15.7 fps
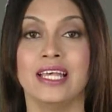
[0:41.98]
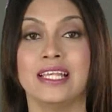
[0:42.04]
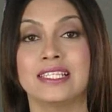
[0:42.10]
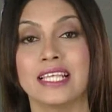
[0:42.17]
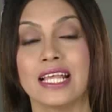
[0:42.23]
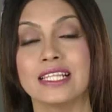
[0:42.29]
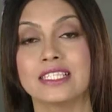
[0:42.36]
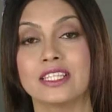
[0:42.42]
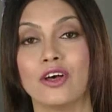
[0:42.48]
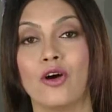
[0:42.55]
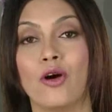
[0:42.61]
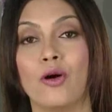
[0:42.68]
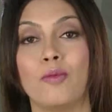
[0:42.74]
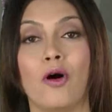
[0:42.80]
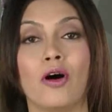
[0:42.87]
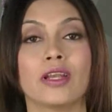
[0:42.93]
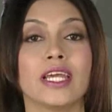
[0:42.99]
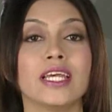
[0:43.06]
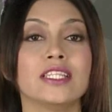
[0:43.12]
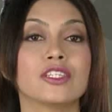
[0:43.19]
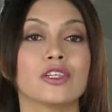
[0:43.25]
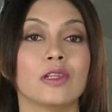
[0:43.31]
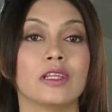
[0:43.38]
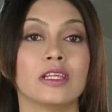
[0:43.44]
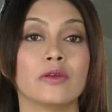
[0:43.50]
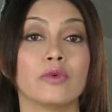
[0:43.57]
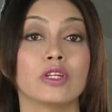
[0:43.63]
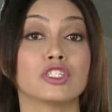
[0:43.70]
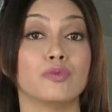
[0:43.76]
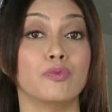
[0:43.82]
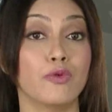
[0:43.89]
Since the hormone insulin
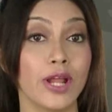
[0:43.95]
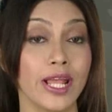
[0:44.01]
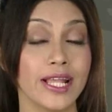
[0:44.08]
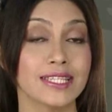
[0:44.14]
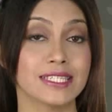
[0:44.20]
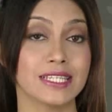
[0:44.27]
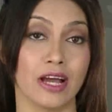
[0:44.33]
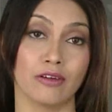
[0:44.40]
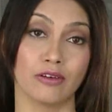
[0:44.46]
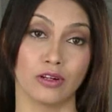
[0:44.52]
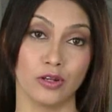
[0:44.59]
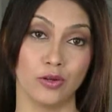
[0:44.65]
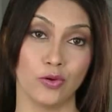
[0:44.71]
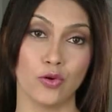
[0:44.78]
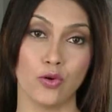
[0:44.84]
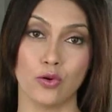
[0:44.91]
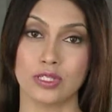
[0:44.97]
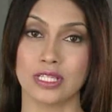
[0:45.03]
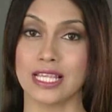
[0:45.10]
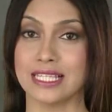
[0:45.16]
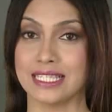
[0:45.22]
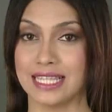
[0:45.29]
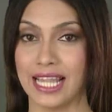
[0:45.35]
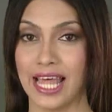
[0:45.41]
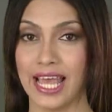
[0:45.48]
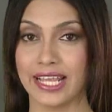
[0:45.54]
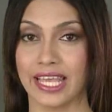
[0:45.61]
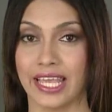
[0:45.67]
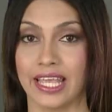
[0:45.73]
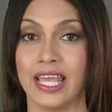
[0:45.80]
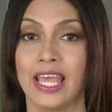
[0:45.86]
which breaks down glucose is
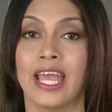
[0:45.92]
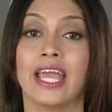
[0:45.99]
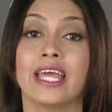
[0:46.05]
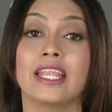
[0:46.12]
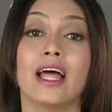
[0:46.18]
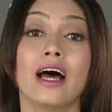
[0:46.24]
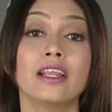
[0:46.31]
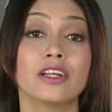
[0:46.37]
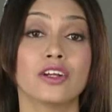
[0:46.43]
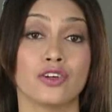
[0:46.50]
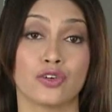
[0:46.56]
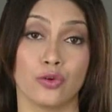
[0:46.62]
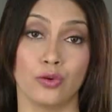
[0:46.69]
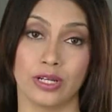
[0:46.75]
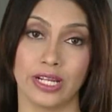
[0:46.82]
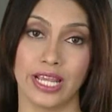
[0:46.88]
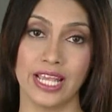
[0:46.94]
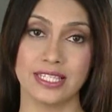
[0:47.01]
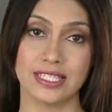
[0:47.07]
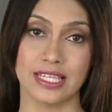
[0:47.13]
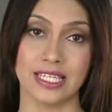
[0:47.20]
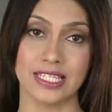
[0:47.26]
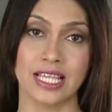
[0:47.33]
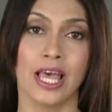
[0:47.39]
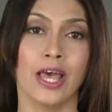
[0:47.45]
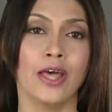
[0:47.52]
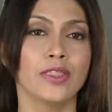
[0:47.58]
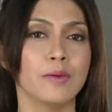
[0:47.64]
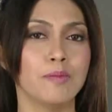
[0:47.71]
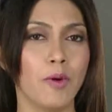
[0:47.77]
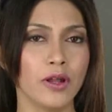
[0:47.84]
lacking in uncontrolled cases,
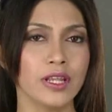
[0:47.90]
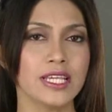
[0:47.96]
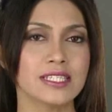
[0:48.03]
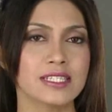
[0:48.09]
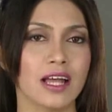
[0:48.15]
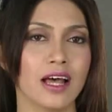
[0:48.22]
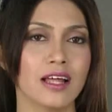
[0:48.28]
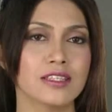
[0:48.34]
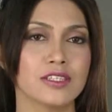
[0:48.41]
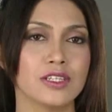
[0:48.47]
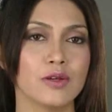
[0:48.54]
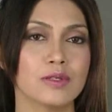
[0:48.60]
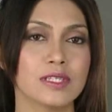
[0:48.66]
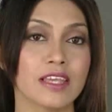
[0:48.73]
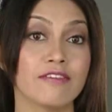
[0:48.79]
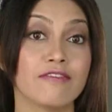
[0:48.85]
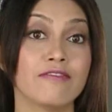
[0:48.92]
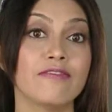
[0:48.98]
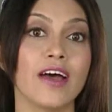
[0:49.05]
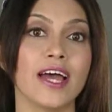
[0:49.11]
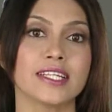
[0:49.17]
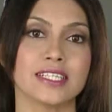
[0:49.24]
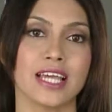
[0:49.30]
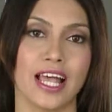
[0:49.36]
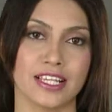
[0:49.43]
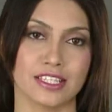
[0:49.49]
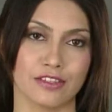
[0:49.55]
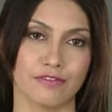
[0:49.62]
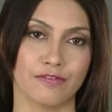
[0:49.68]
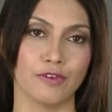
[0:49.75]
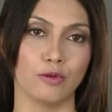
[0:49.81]
the body starts using fat as
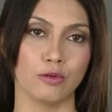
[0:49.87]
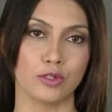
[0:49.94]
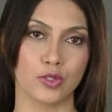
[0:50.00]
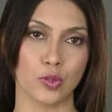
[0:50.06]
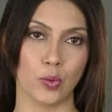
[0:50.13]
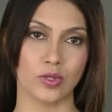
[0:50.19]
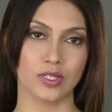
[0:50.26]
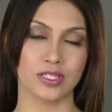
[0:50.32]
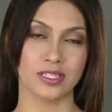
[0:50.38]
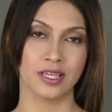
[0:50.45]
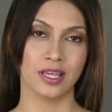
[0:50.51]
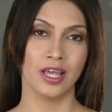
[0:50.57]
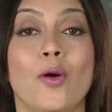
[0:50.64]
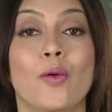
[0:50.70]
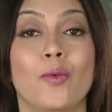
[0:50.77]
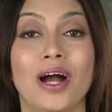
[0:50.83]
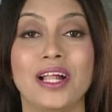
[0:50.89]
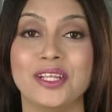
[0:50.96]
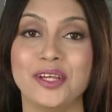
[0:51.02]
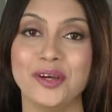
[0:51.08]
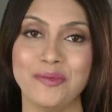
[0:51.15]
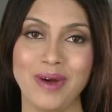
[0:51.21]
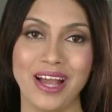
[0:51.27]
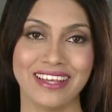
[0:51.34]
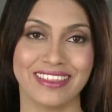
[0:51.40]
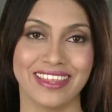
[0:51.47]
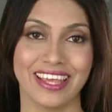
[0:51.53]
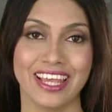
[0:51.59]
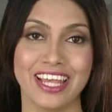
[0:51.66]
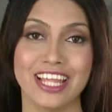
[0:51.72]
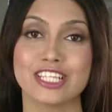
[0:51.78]
the fuel source. While you might
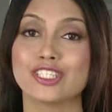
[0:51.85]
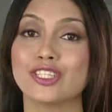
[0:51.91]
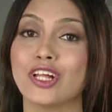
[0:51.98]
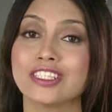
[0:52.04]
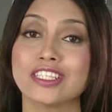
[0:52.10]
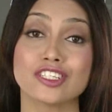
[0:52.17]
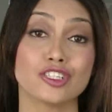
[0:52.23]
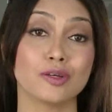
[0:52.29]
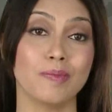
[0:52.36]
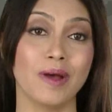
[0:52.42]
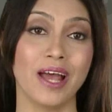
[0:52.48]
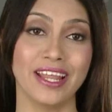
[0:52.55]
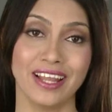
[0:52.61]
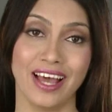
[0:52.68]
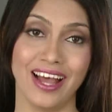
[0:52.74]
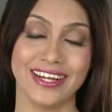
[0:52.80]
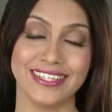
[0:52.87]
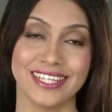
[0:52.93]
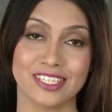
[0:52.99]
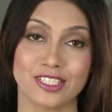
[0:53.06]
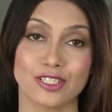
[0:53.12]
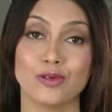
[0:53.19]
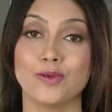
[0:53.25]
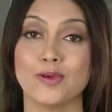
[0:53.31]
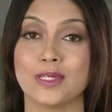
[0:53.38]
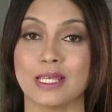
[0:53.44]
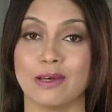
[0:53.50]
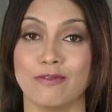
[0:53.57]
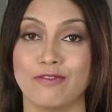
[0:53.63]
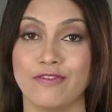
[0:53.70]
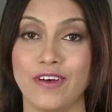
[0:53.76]
think it's not such a bad idea to lose
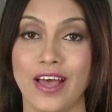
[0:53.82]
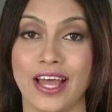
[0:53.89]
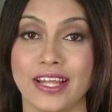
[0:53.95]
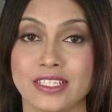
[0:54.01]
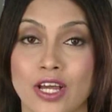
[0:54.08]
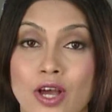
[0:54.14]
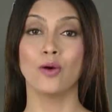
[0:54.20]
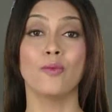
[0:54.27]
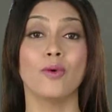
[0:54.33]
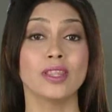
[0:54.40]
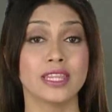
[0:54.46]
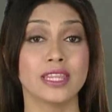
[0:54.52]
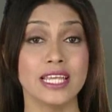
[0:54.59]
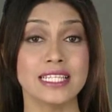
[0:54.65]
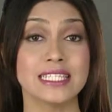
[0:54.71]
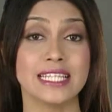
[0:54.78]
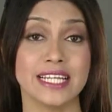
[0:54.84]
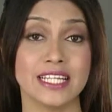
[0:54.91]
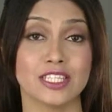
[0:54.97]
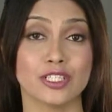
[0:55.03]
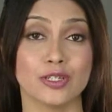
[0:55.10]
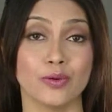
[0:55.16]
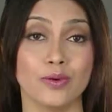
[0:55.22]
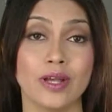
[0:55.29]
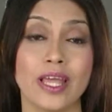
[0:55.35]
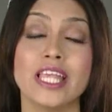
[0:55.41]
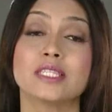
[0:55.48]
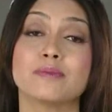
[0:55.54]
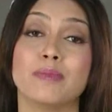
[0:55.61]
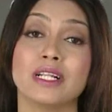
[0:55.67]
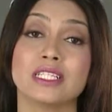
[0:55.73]
some fat, what this leads to
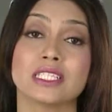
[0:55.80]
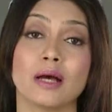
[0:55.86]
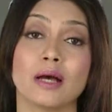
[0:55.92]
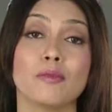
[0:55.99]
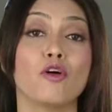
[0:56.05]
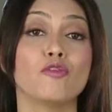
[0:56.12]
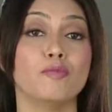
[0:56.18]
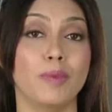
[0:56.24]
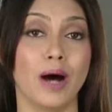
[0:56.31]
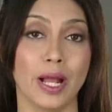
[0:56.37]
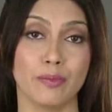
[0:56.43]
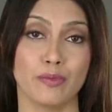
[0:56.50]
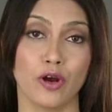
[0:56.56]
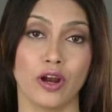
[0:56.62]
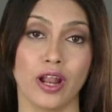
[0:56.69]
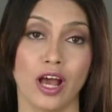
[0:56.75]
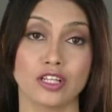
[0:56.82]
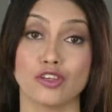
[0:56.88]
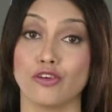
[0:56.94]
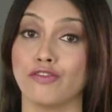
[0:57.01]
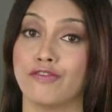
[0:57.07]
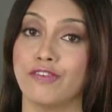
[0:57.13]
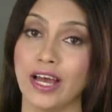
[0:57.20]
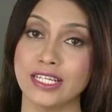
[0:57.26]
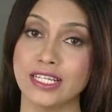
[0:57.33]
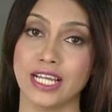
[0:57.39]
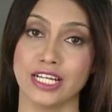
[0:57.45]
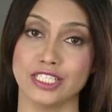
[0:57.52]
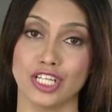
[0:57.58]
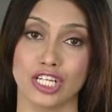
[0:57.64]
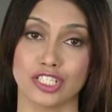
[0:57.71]
is buildup of byproducts of fat
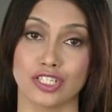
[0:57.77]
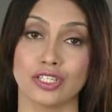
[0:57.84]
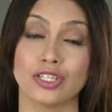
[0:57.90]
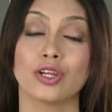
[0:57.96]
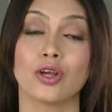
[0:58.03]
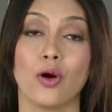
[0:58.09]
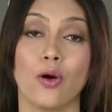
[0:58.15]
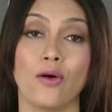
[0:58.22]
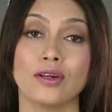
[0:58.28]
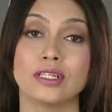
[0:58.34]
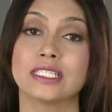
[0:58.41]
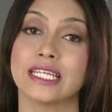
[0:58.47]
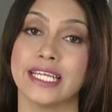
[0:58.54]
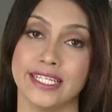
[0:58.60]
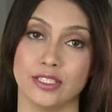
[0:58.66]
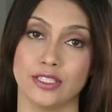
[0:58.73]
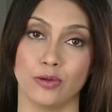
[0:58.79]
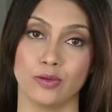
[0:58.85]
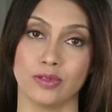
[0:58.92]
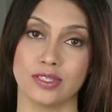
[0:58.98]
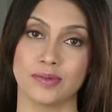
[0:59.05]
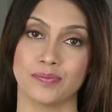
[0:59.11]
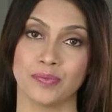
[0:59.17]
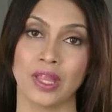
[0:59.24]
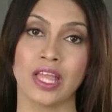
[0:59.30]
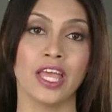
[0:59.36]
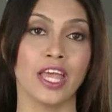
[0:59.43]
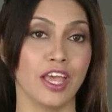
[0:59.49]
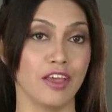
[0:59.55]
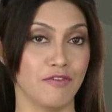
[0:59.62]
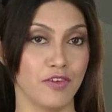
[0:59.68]
digestion called ketones.
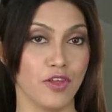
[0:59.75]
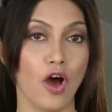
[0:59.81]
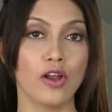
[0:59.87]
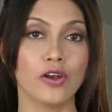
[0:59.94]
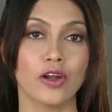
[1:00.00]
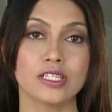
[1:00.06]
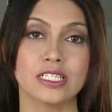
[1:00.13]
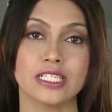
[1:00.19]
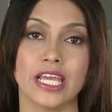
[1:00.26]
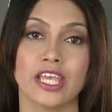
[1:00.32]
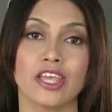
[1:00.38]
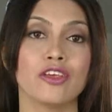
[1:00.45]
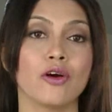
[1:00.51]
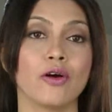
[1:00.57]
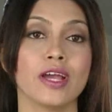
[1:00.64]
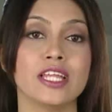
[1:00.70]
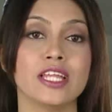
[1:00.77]
If you're not taking your